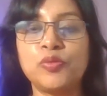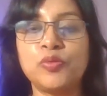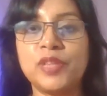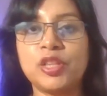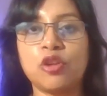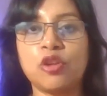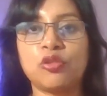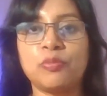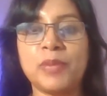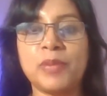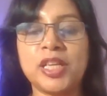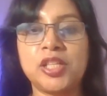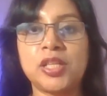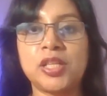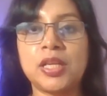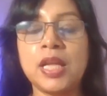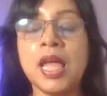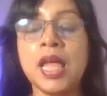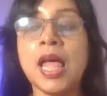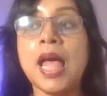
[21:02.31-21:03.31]
with
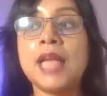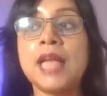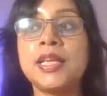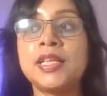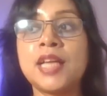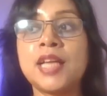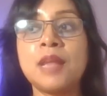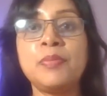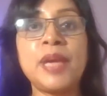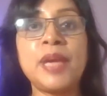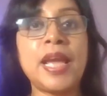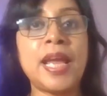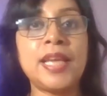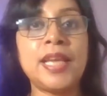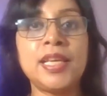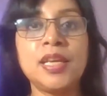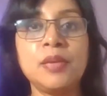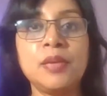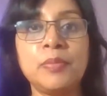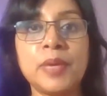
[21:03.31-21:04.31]
automation, and it can be
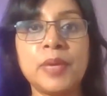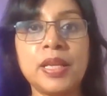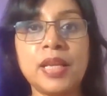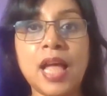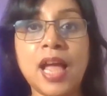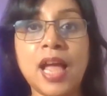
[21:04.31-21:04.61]
any email.